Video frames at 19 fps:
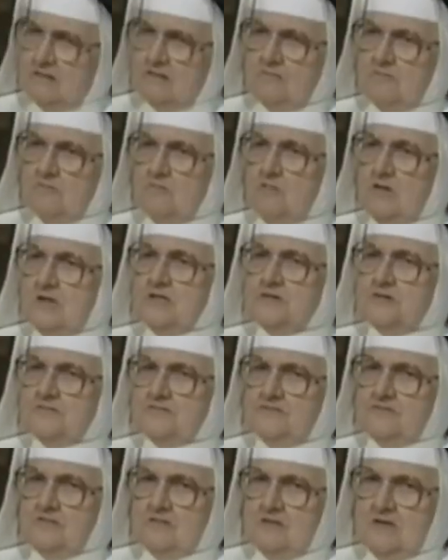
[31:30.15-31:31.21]
a
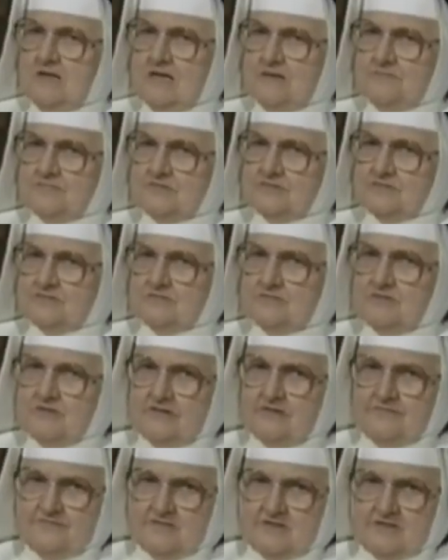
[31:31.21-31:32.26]
wonderful opportunity
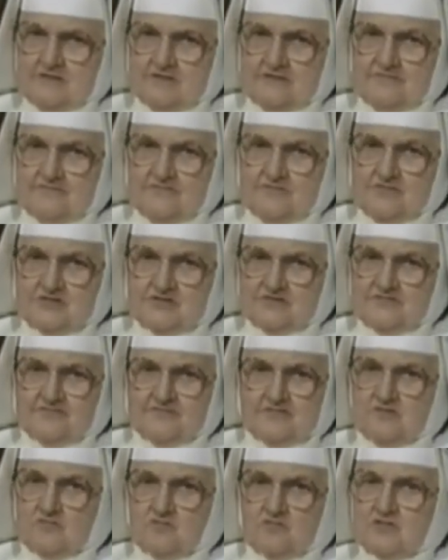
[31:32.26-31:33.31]
for conversion for
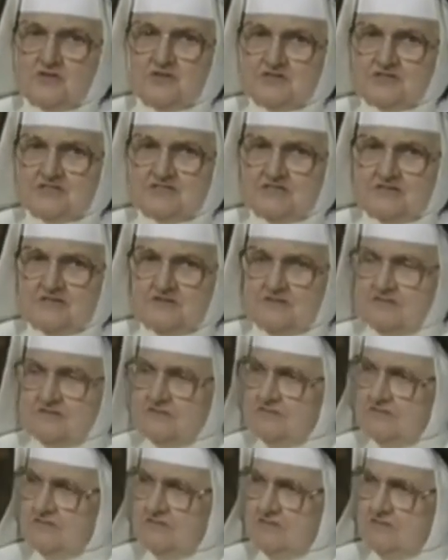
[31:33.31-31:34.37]
the worst sinner.
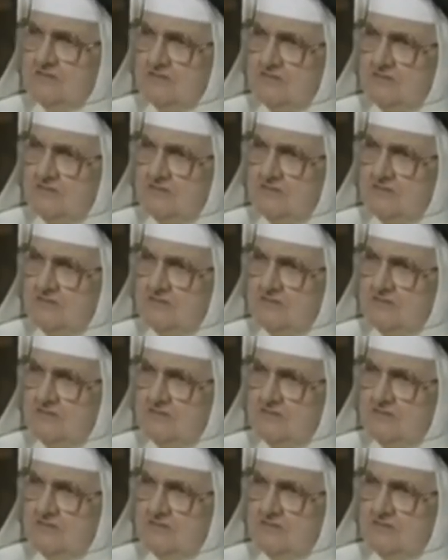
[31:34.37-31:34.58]
And yeah.